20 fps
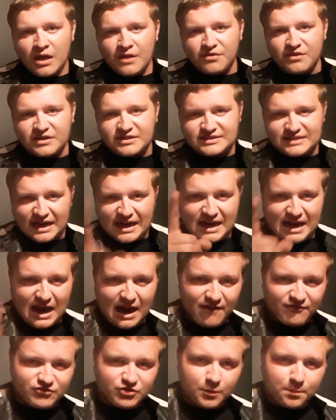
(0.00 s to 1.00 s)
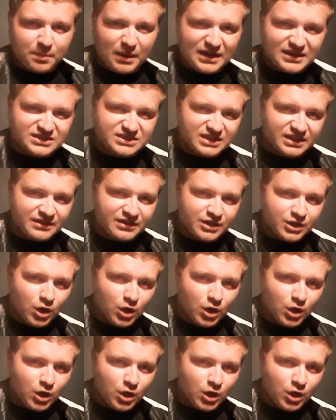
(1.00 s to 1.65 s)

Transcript: the day after Best in the